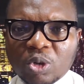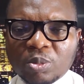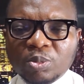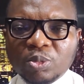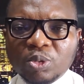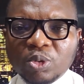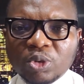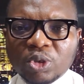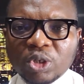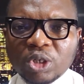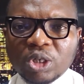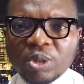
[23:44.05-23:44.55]

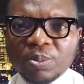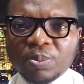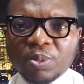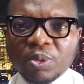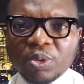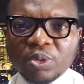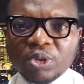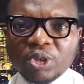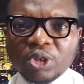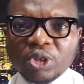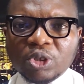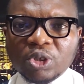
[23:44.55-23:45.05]
using the
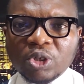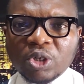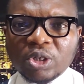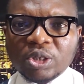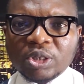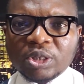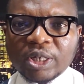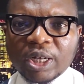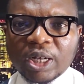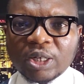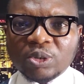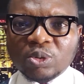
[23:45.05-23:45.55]

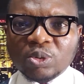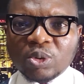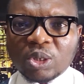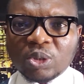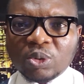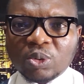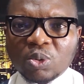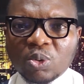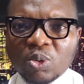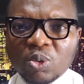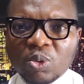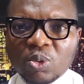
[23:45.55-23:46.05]
position, title
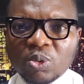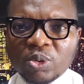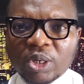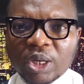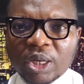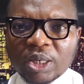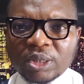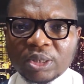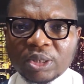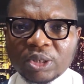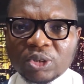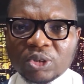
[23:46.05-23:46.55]
and code
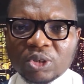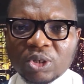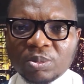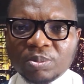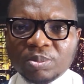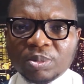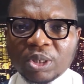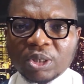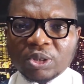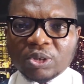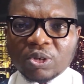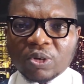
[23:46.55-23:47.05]
as the
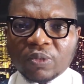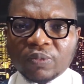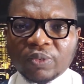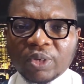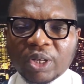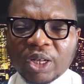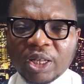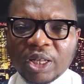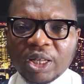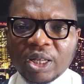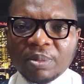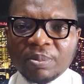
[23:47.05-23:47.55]
subject of
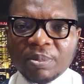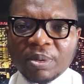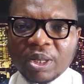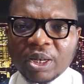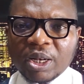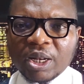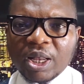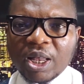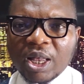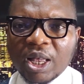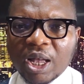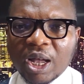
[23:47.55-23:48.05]
their email